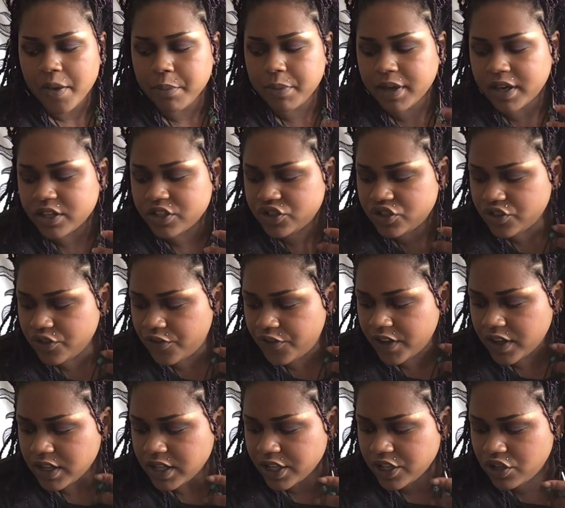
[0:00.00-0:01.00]
because you
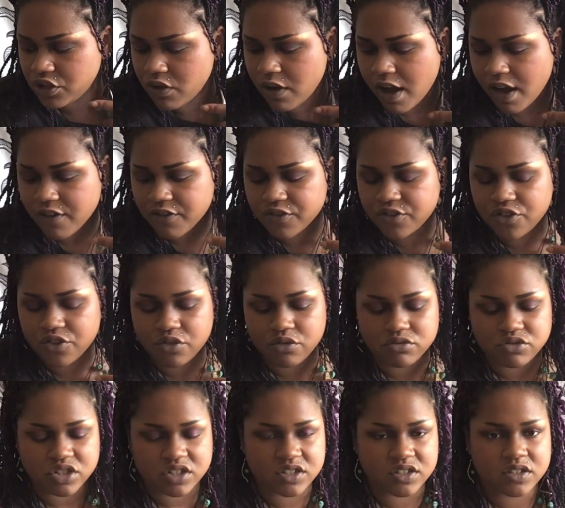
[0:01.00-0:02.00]
feel like you have
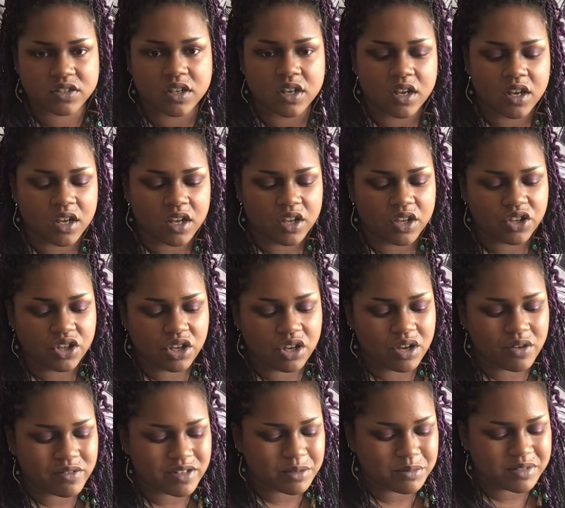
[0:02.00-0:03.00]
to just,
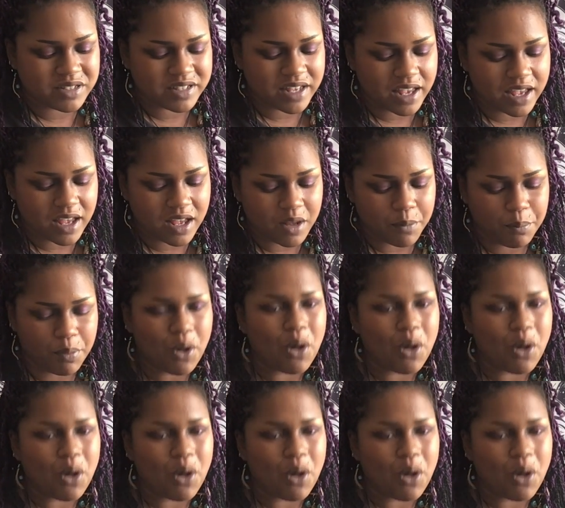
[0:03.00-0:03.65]
what I'm saying?